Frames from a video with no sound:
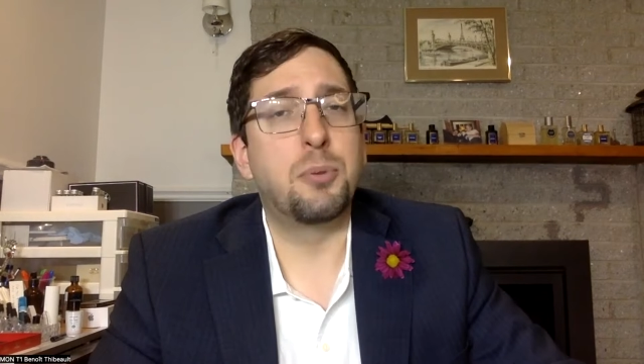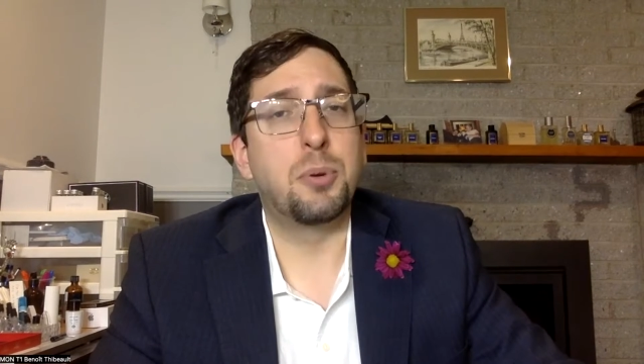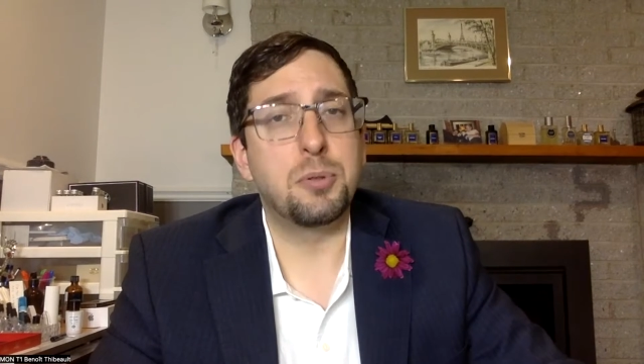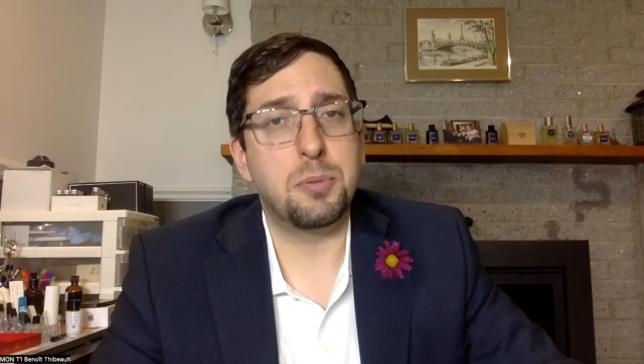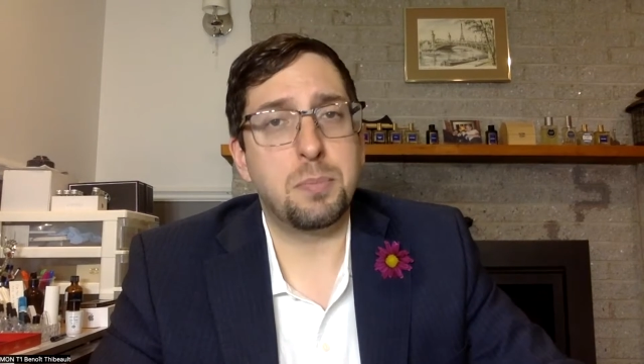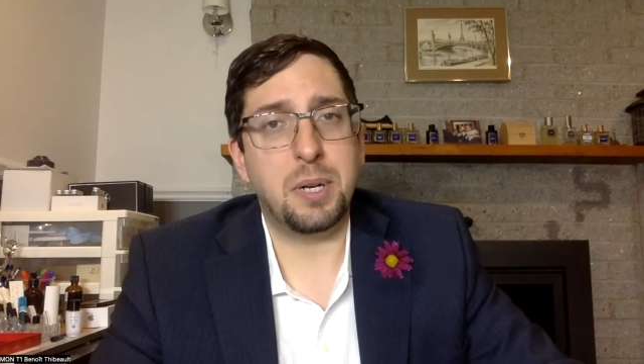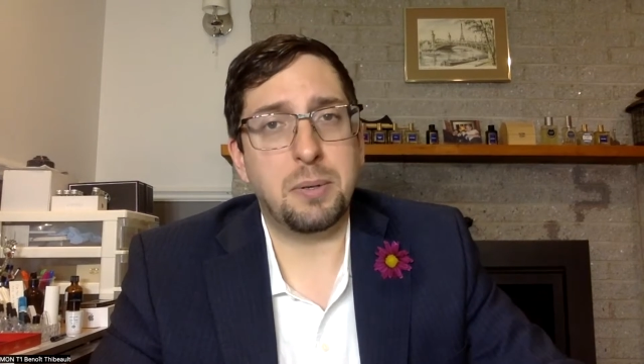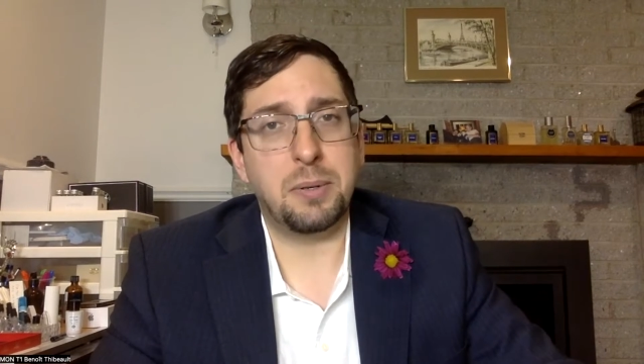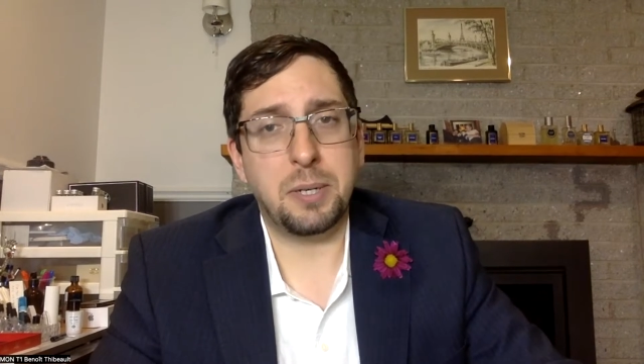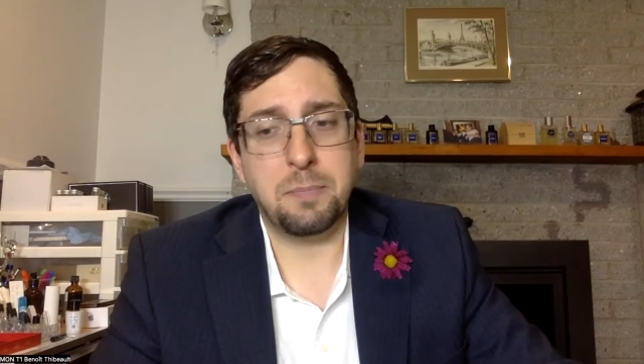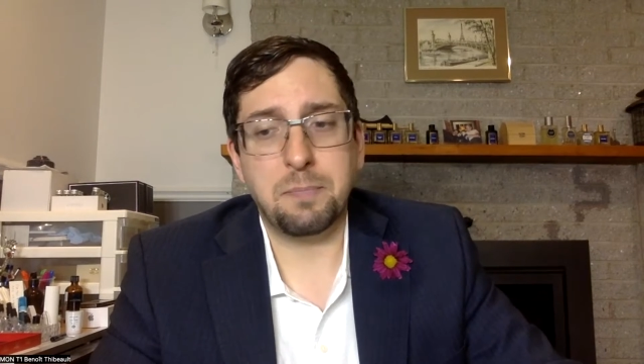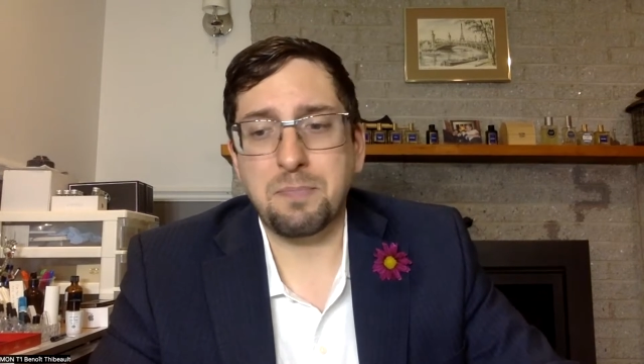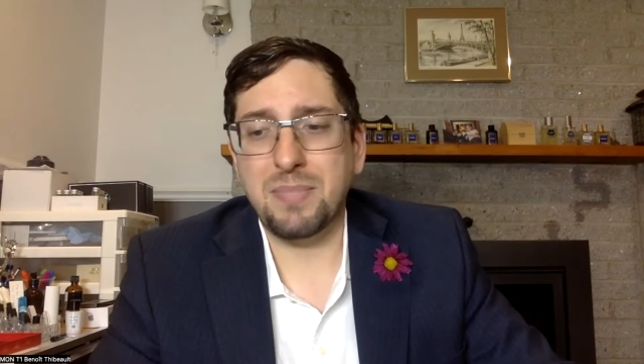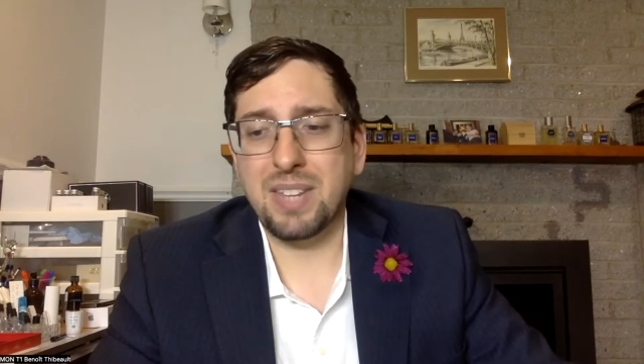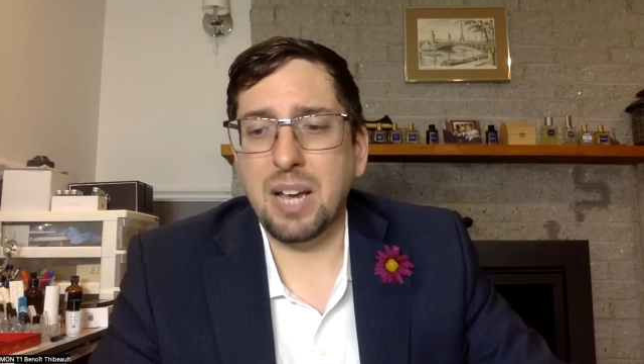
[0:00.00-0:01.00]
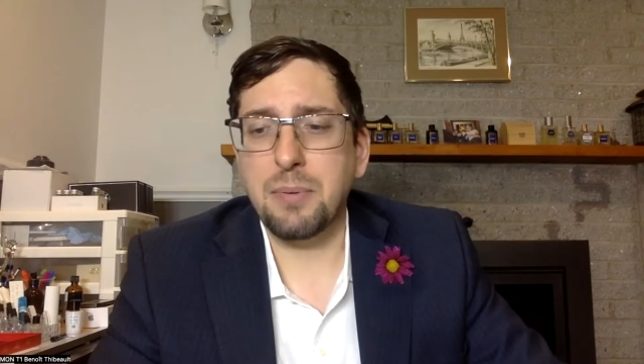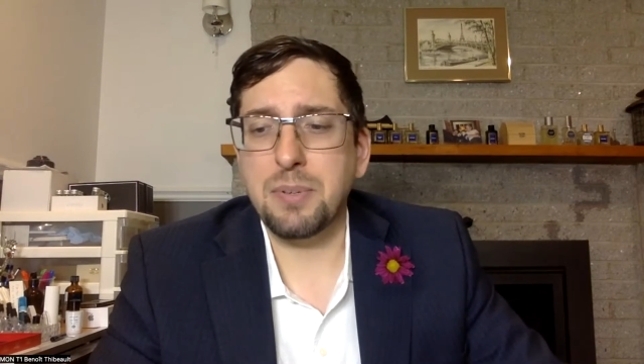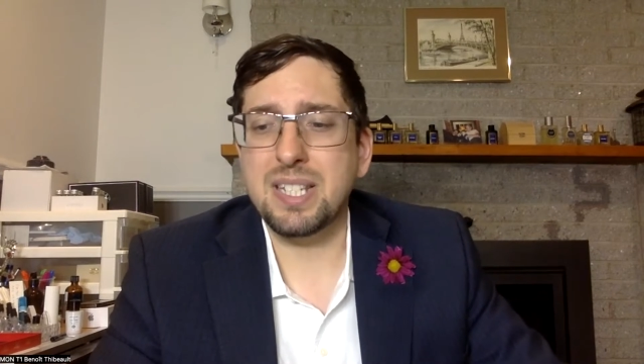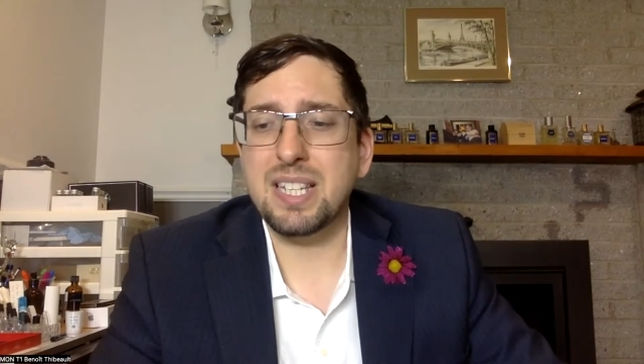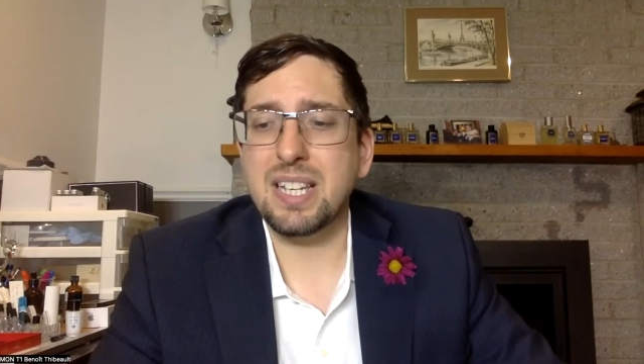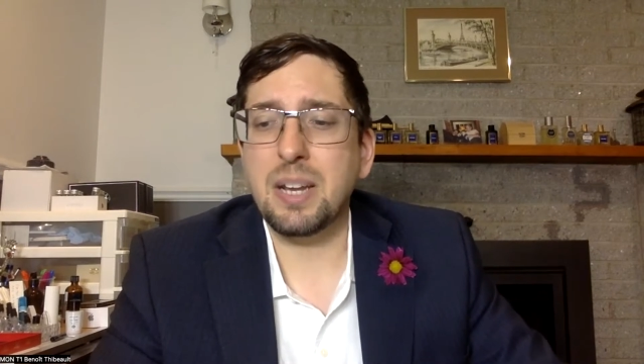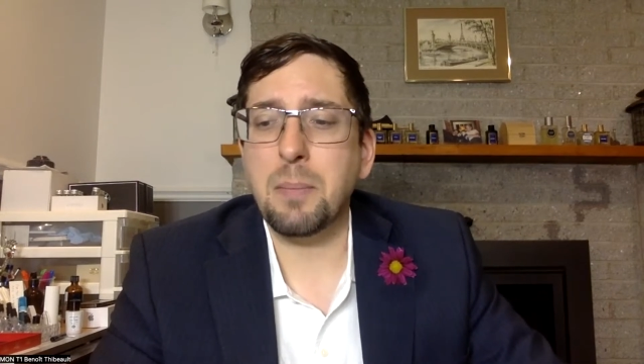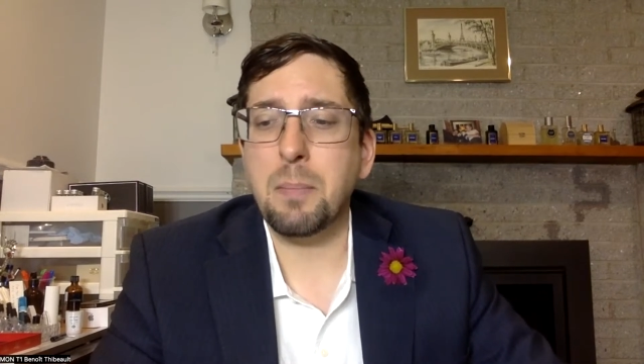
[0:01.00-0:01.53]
rosemary. I would say the